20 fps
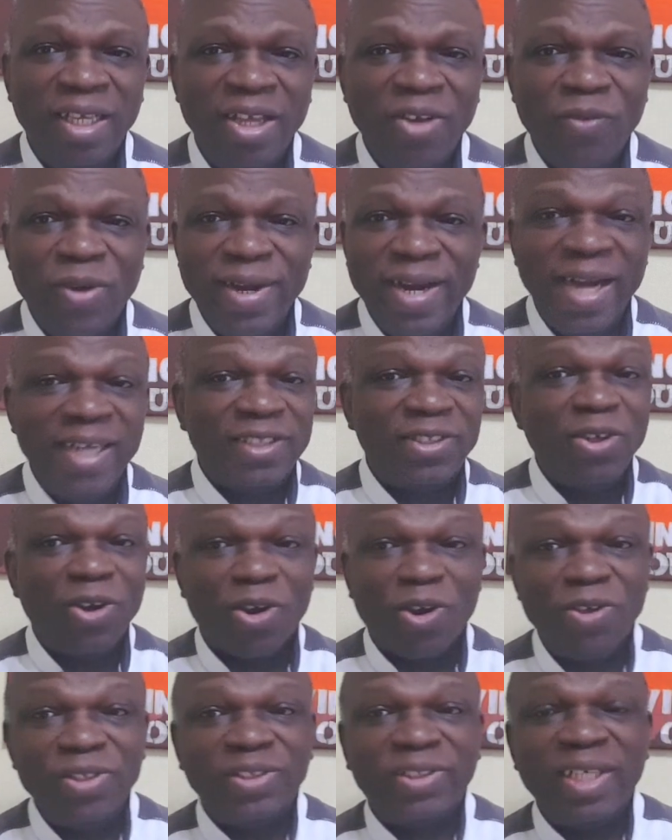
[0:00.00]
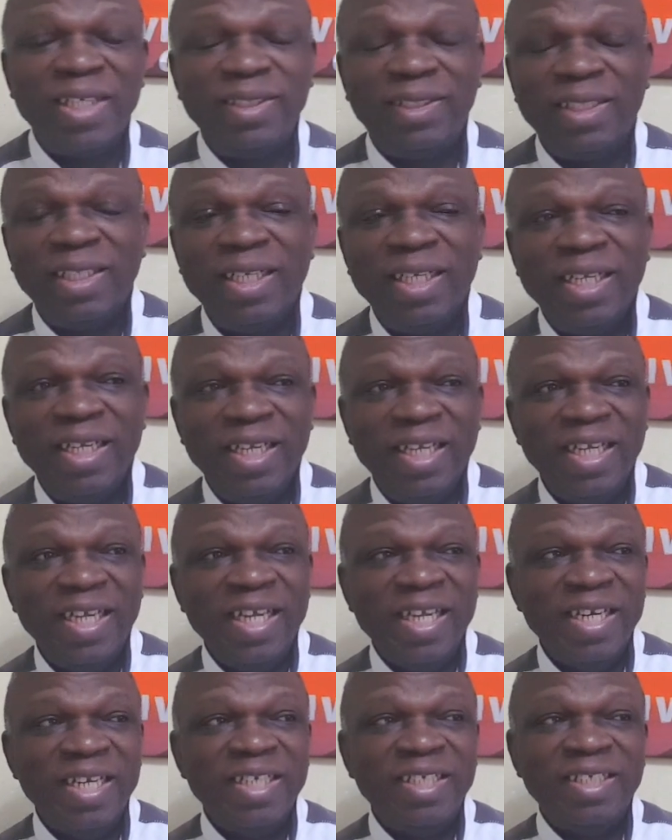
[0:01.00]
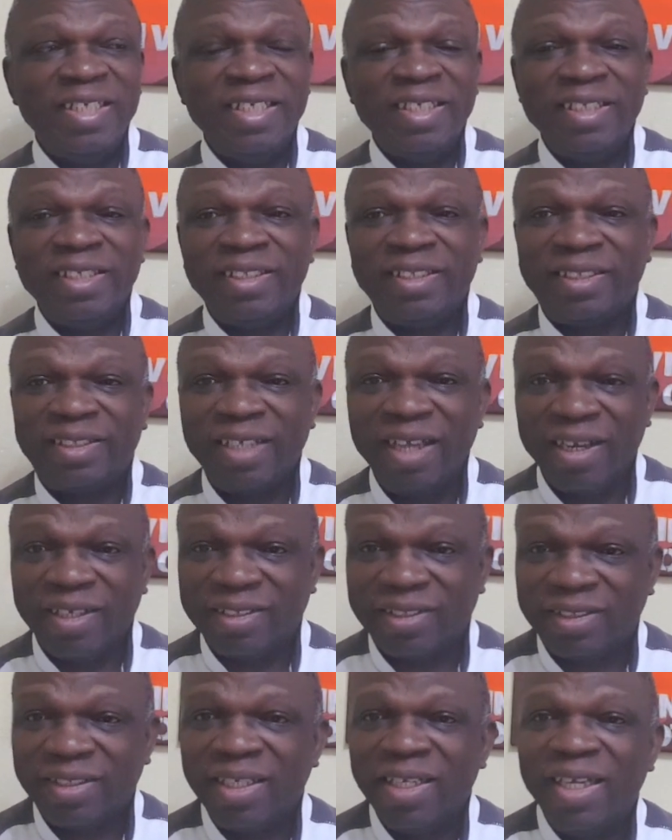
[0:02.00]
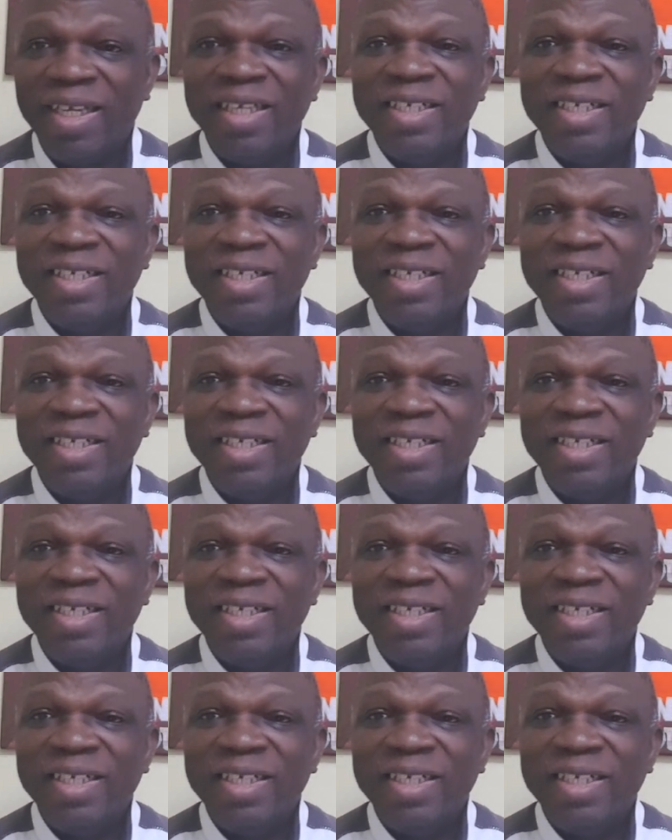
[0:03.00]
When there is no consent in sex,